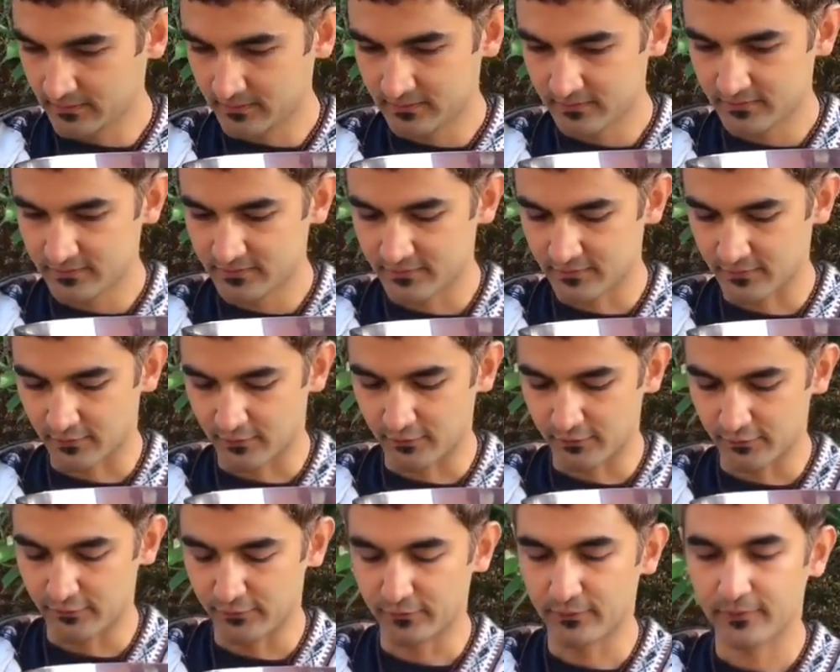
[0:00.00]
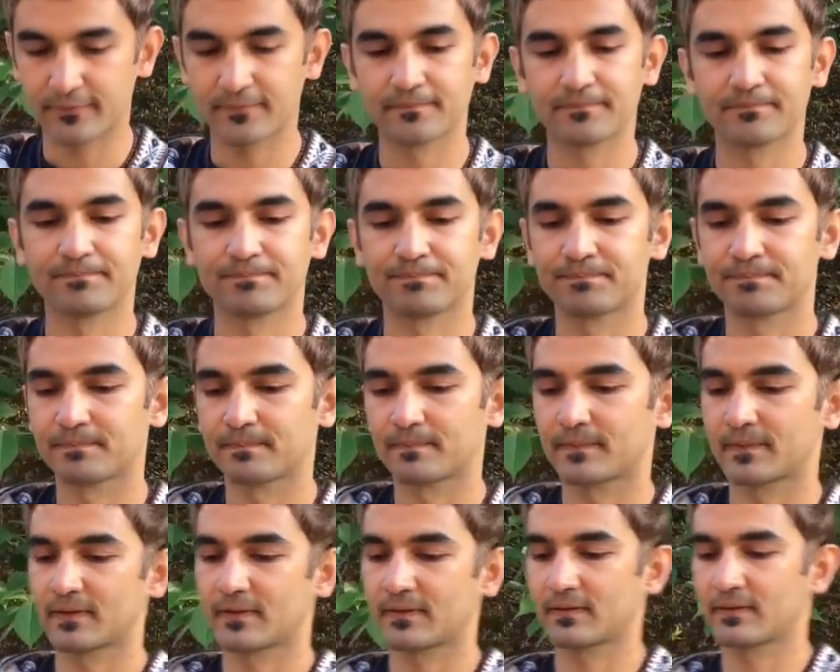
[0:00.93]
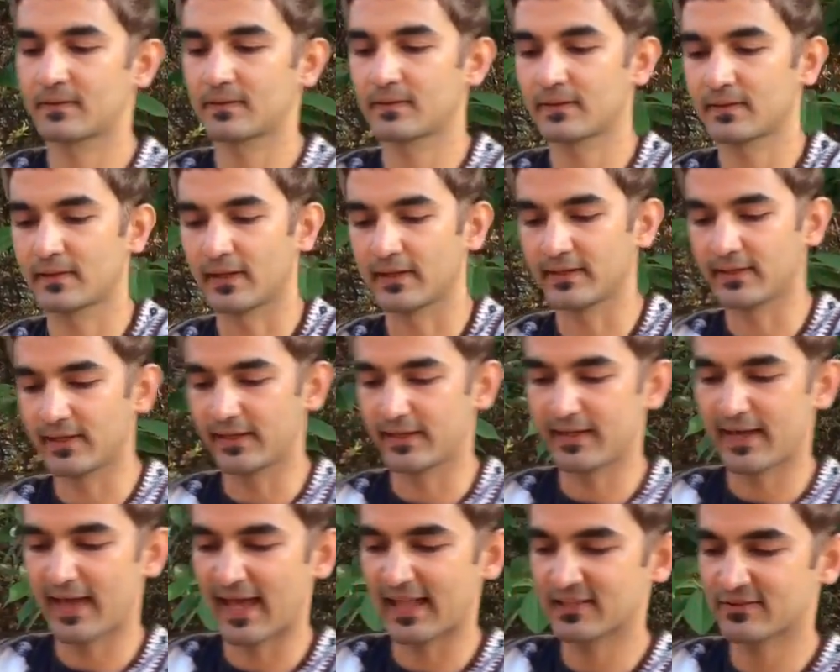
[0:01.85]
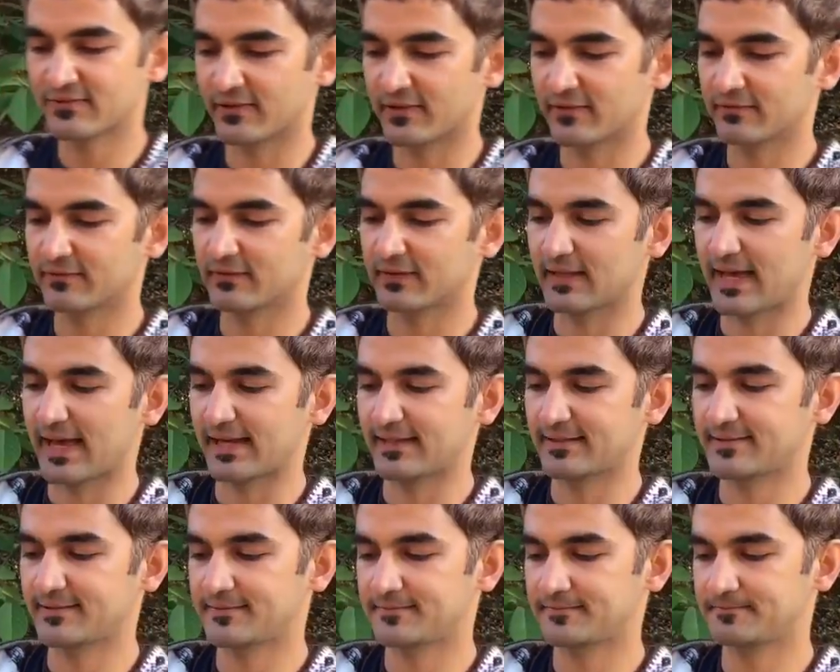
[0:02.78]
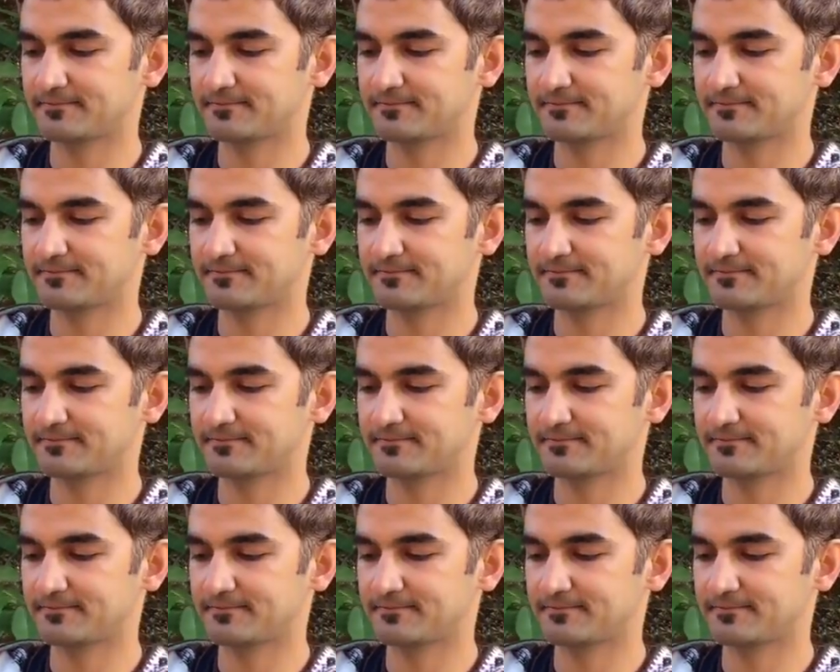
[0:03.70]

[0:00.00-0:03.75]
So again, hands very flat.